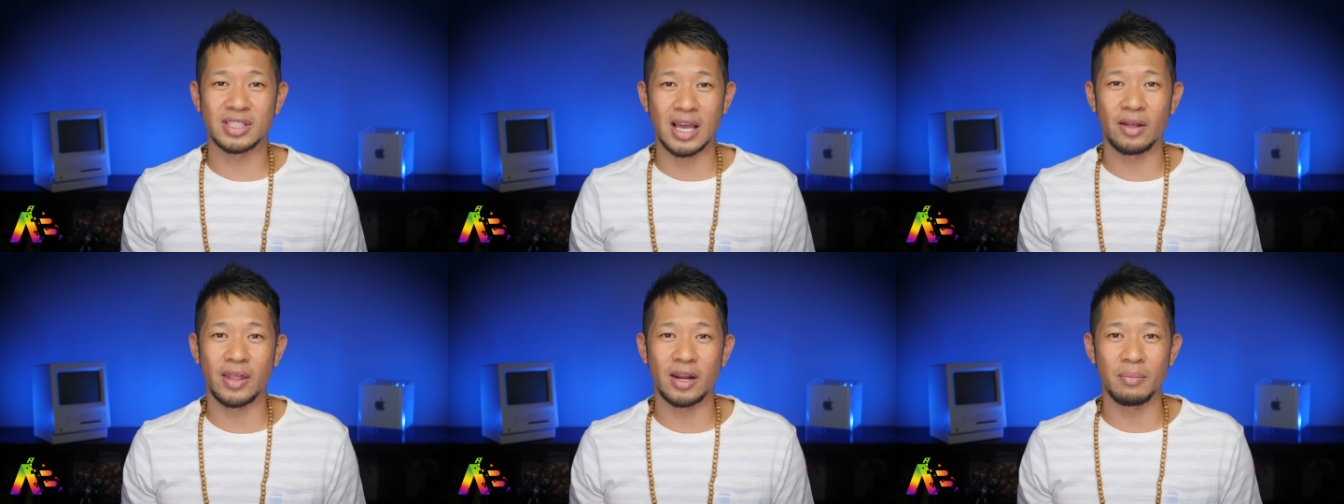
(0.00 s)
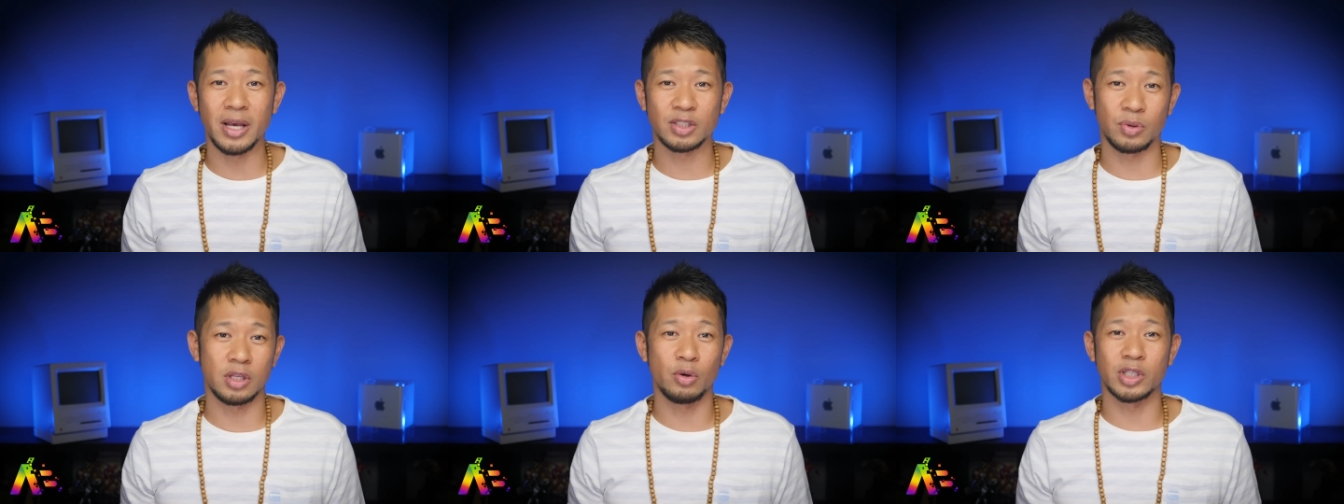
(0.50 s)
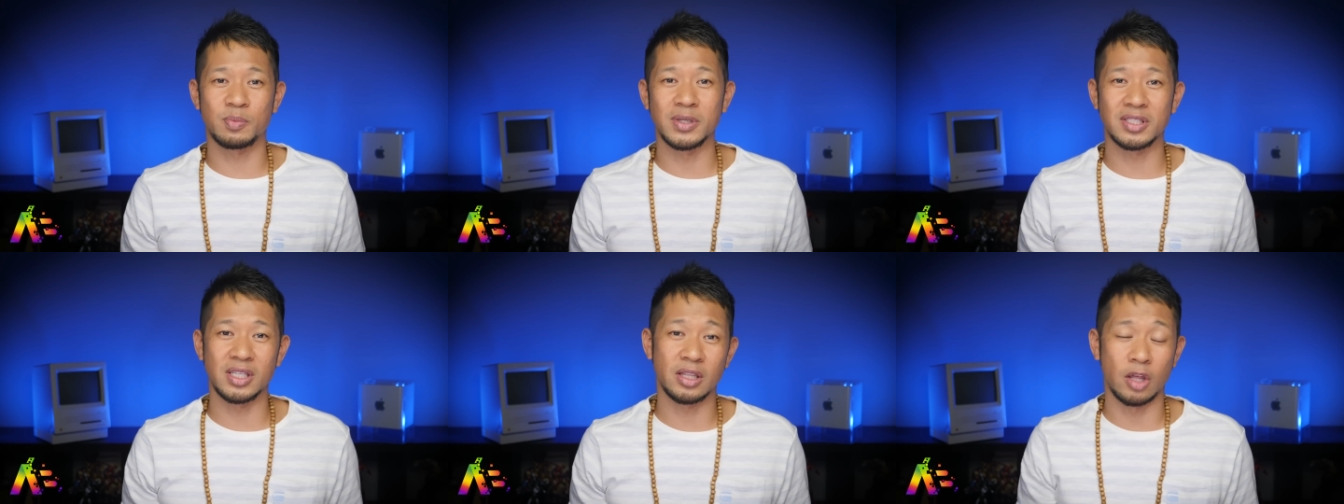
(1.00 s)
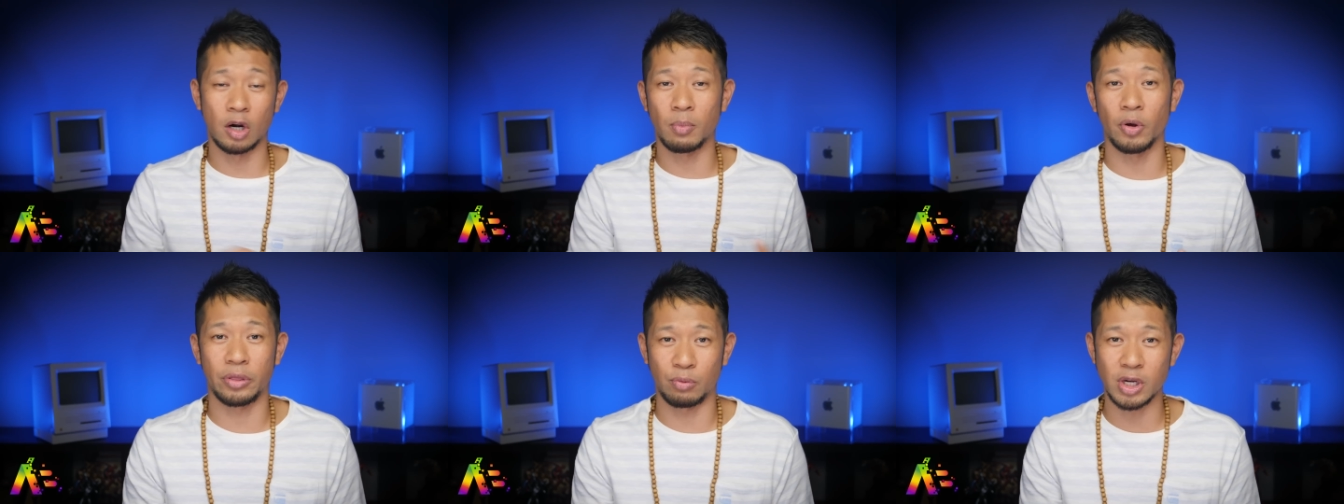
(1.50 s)
the sound that it makes with a USB-C
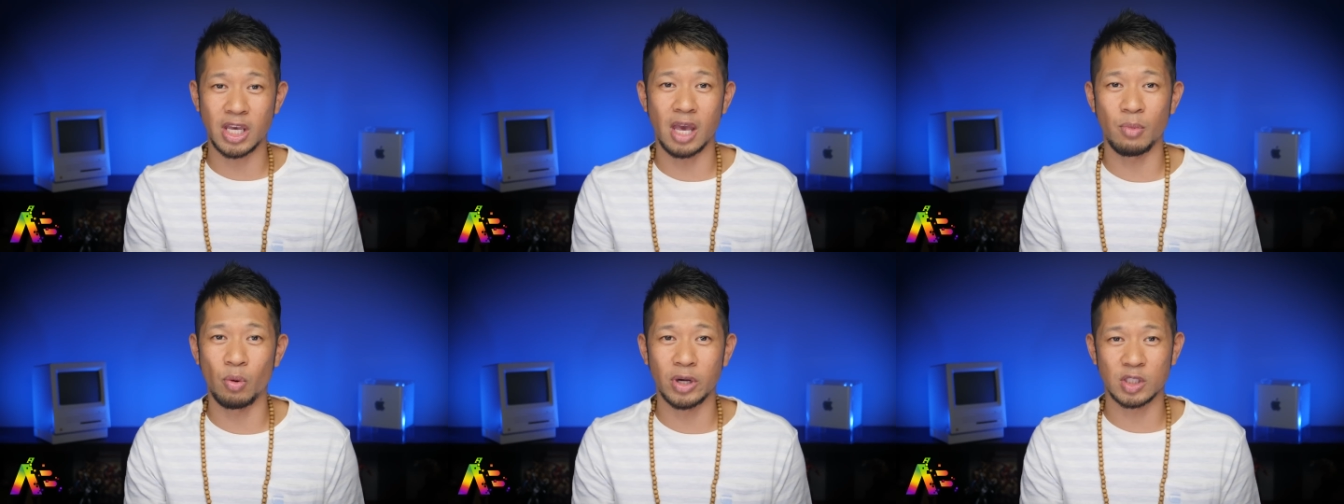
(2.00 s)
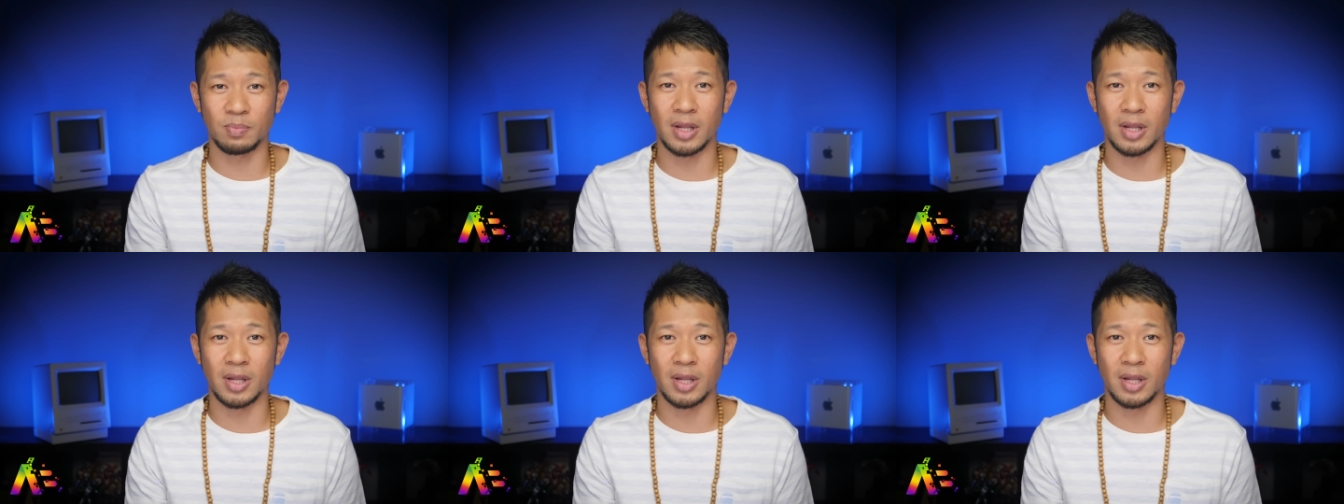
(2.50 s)
Thunderbolt 3 cable when it's